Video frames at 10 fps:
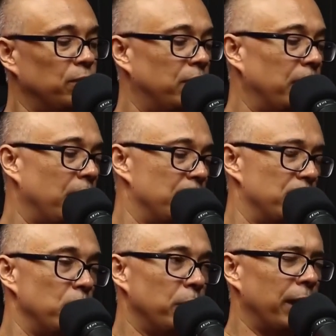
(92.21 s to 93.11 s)
There are
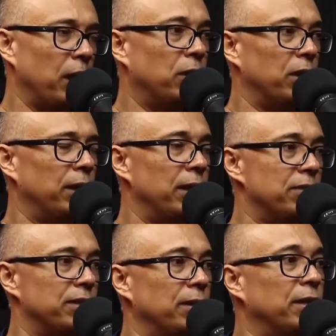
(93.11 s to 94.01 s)
so many
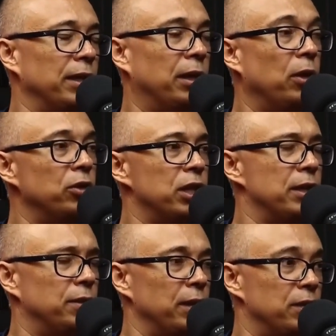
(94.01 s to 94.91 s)
alternatives in the signal
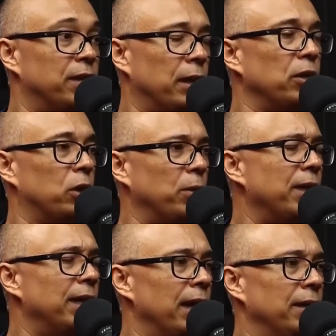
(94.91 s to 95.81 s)
chain that it can
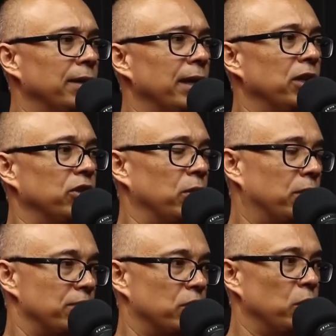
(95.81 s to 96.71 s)
complicate the issue
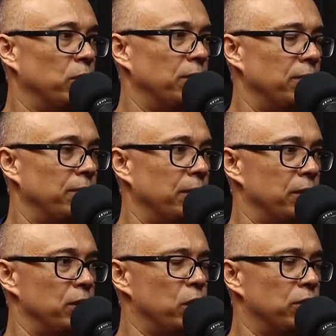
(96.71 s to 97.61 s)
of tone,
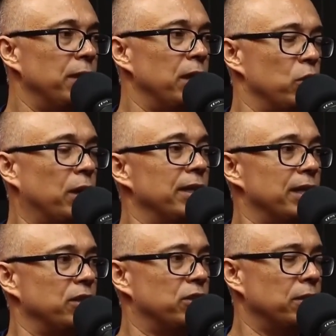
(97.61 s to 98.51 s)
of
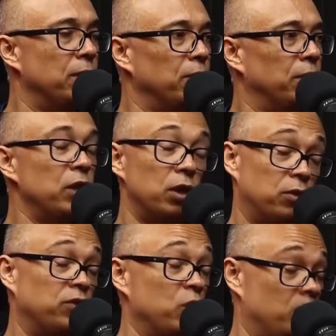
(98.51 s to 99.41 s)
equalization, not
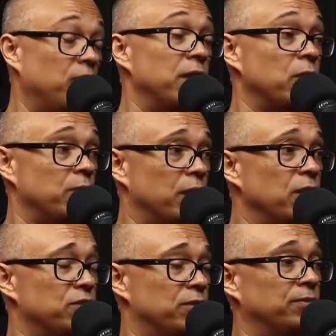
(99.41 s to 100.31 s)
of tone, but
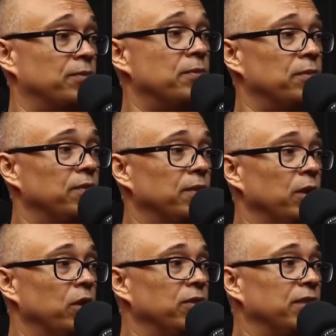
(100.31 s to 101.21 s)

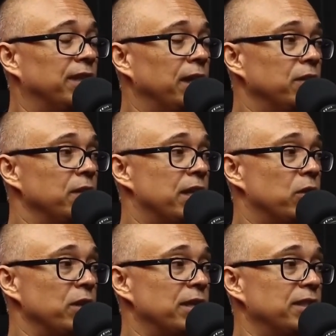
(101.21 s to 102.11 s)
of signal
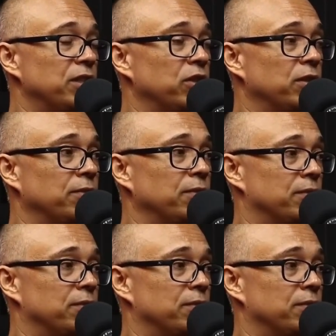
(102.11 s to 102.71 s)
equalization.